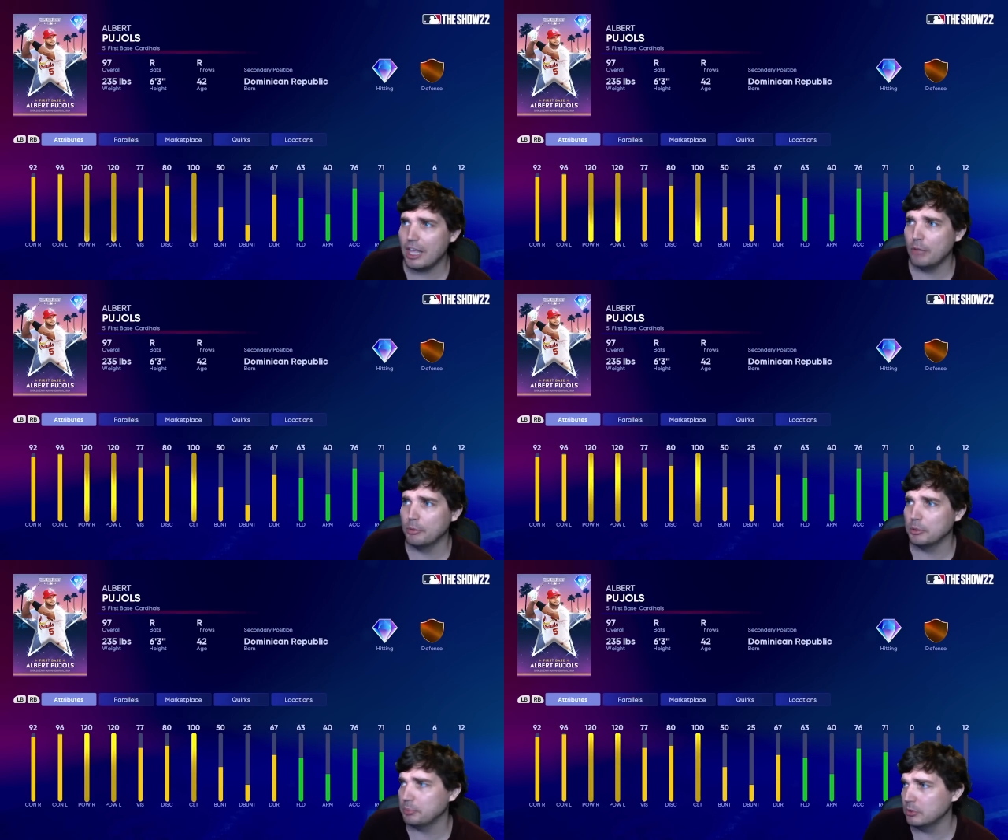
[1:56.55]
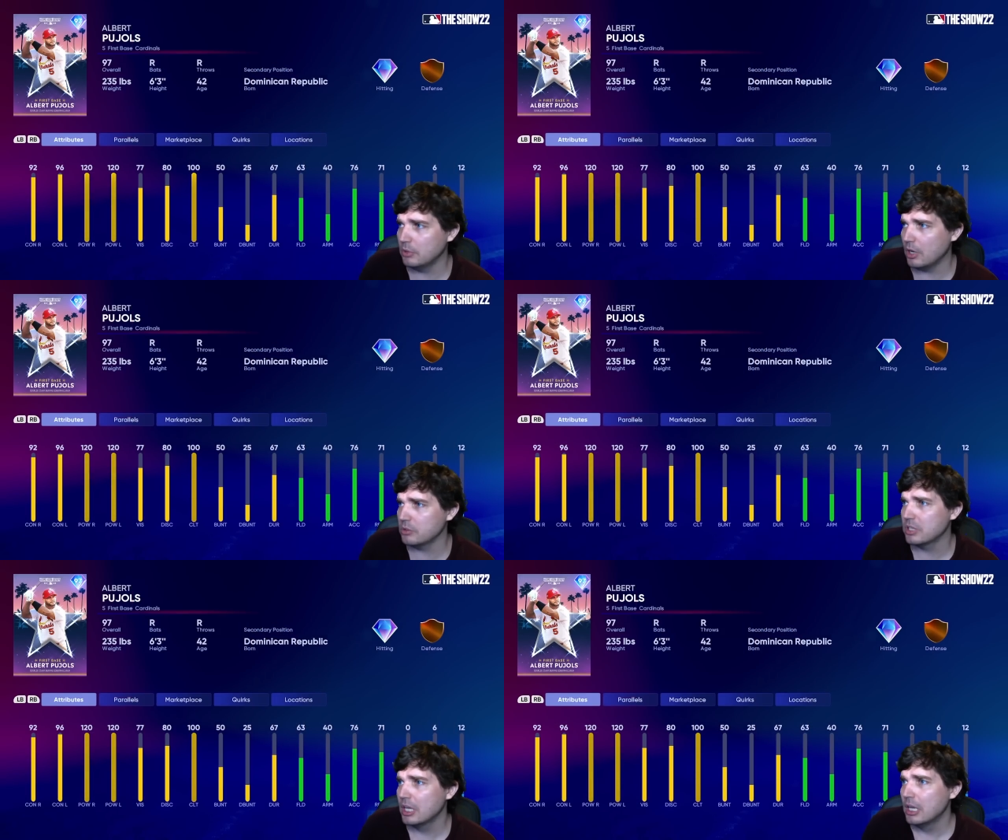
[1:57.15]
Albert
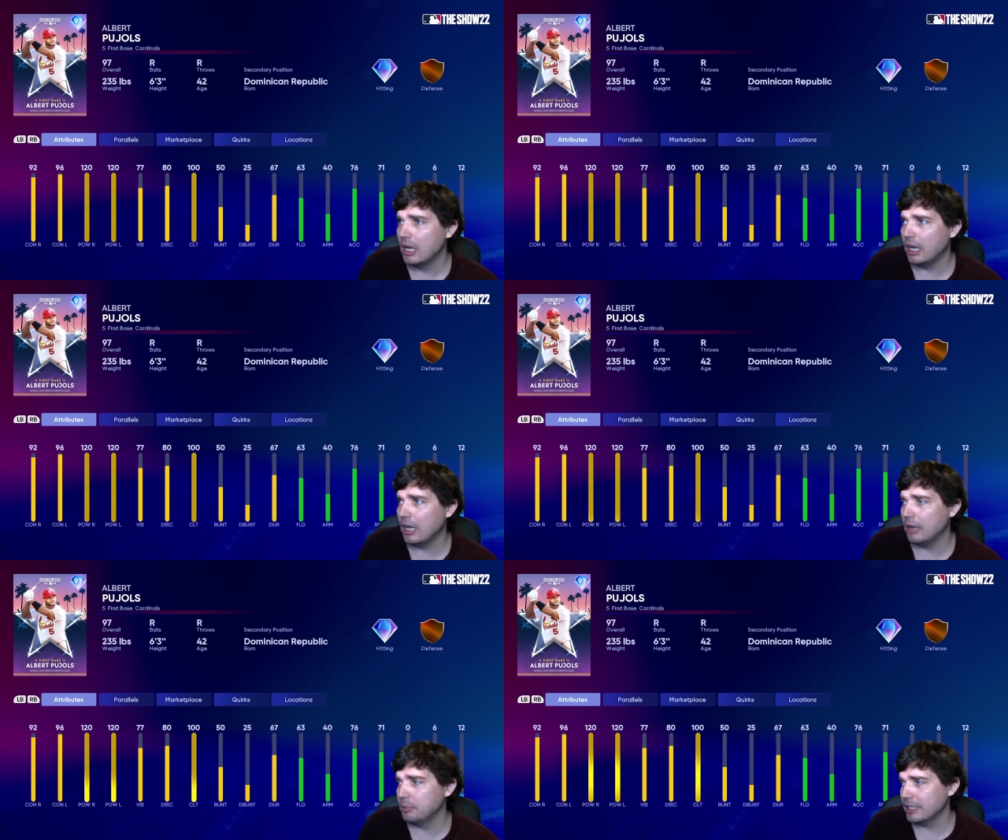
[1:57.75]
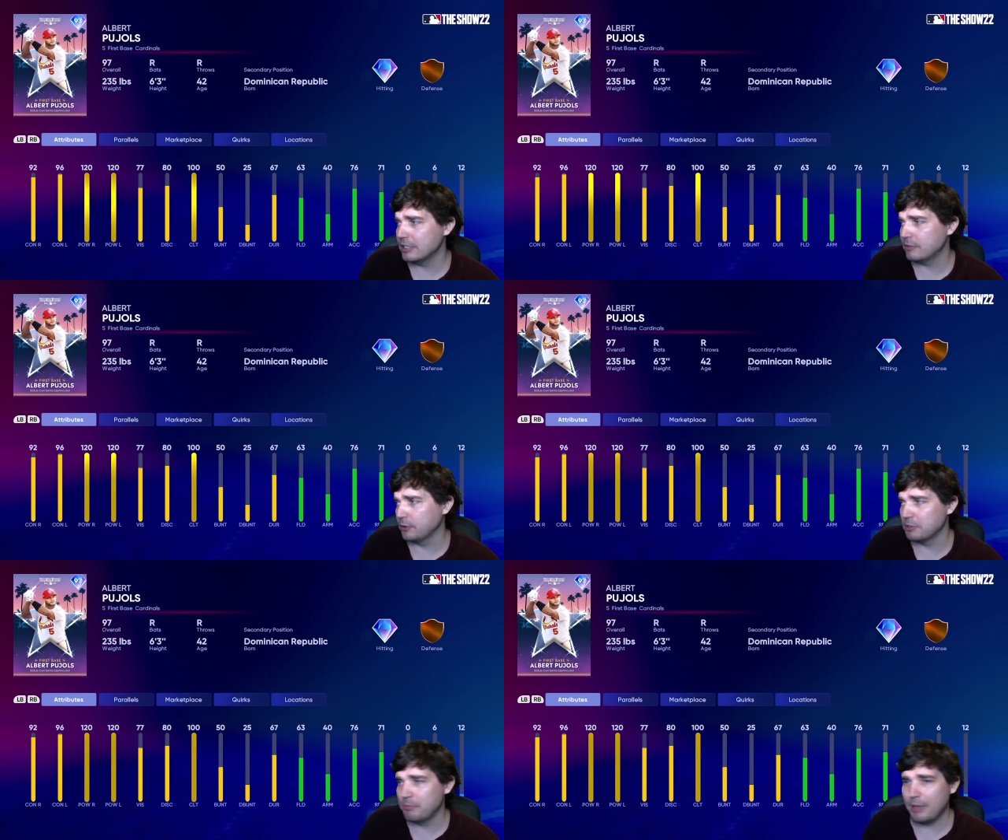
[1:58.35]
Pujols plays
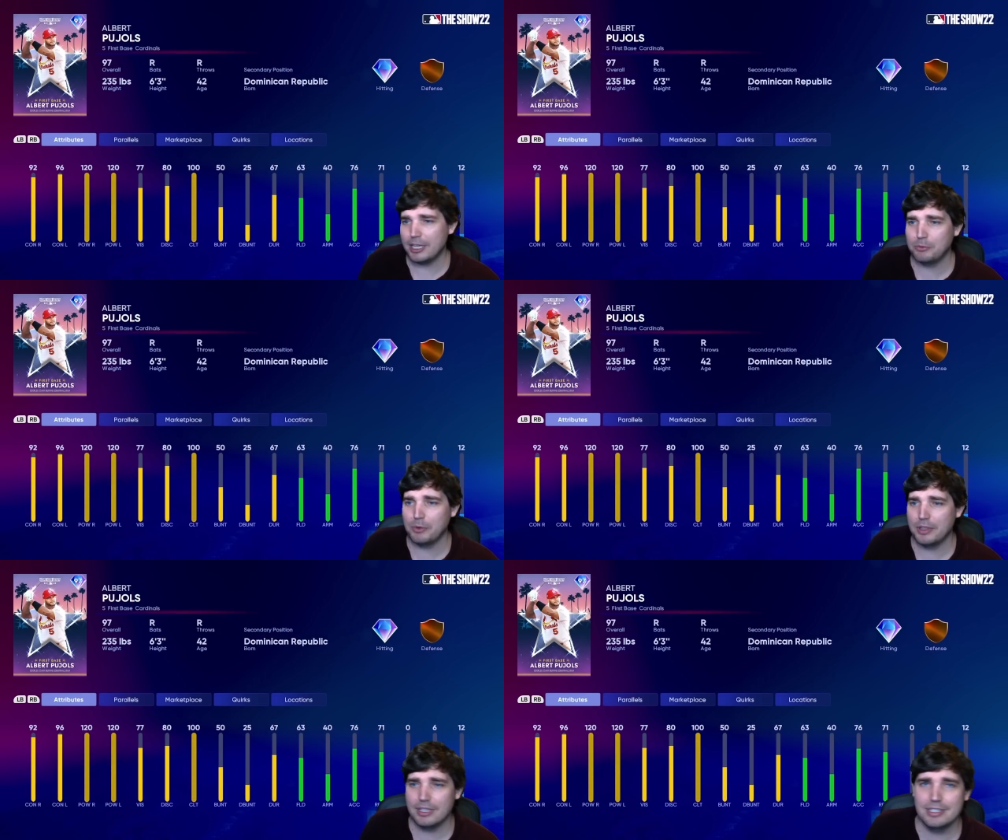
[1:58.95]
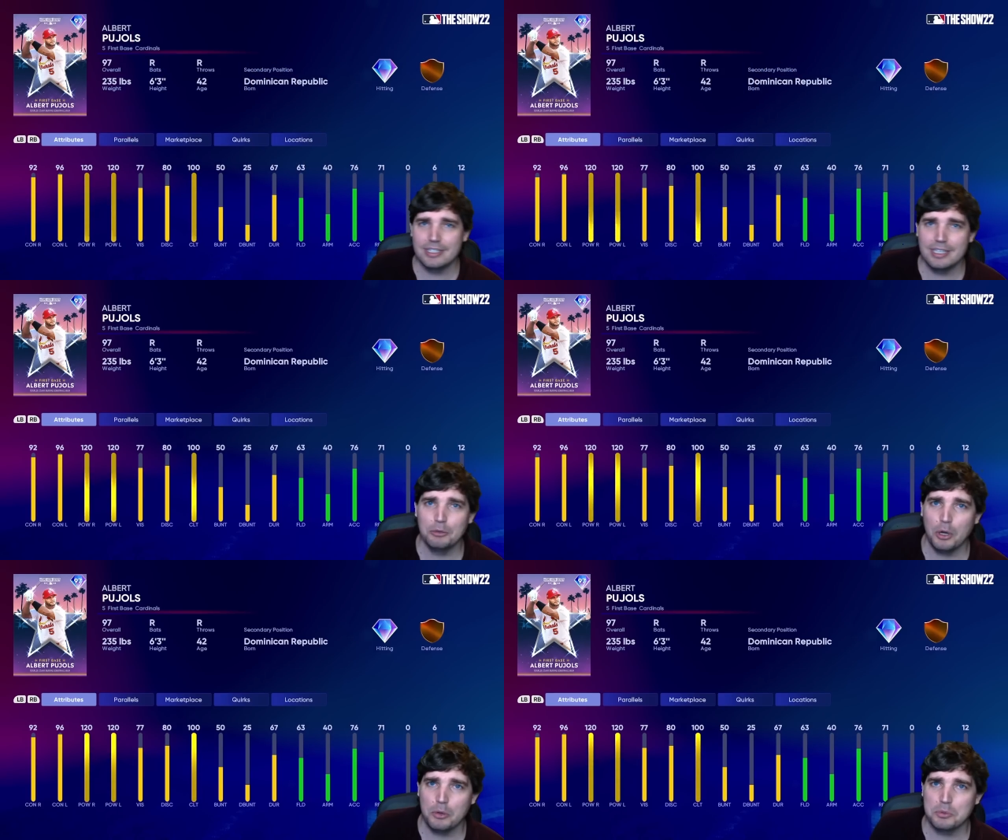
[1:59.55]
first base with
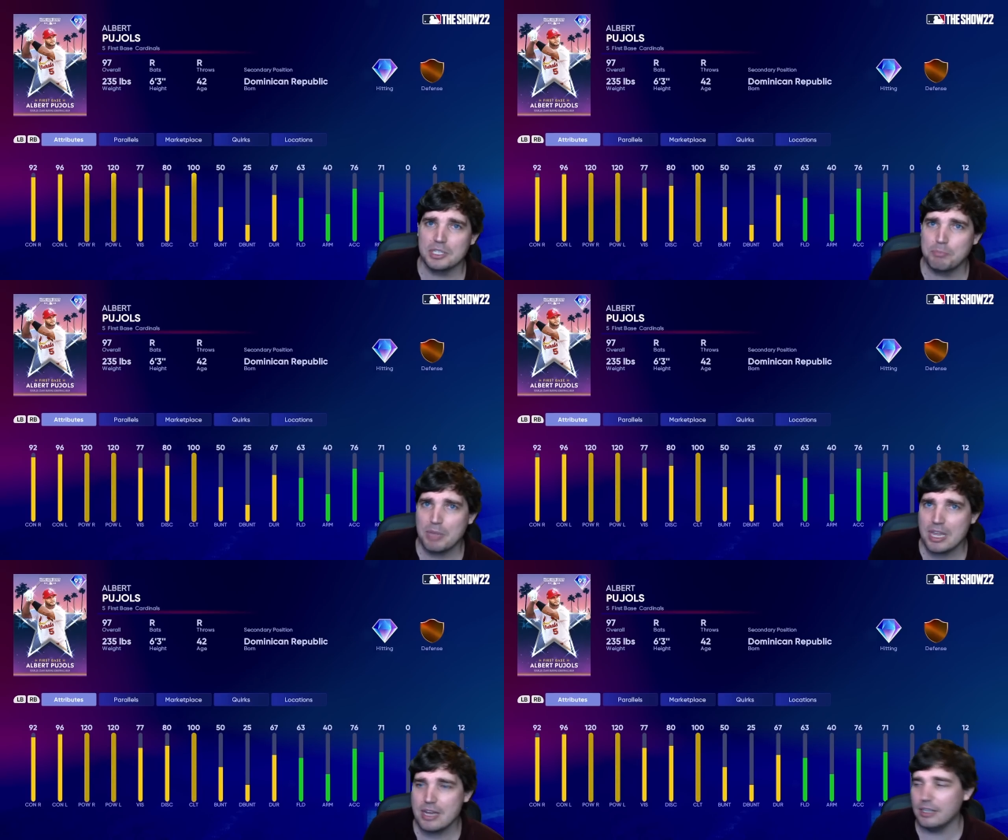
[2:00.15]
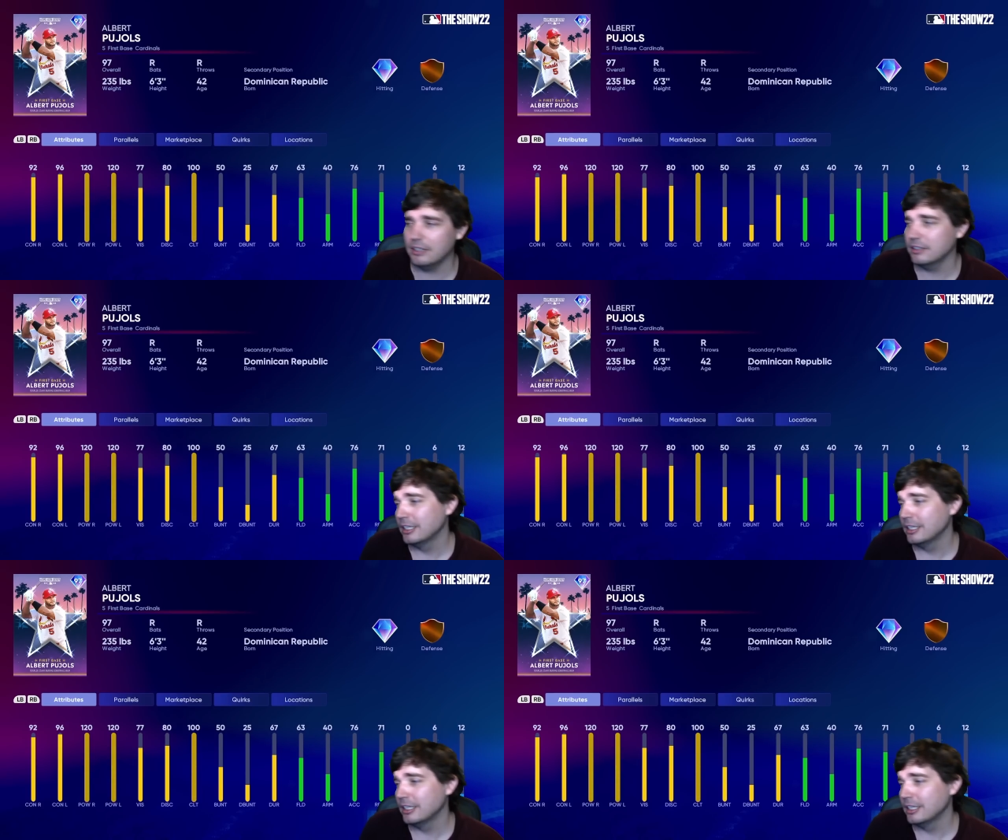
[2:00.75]
0 speed.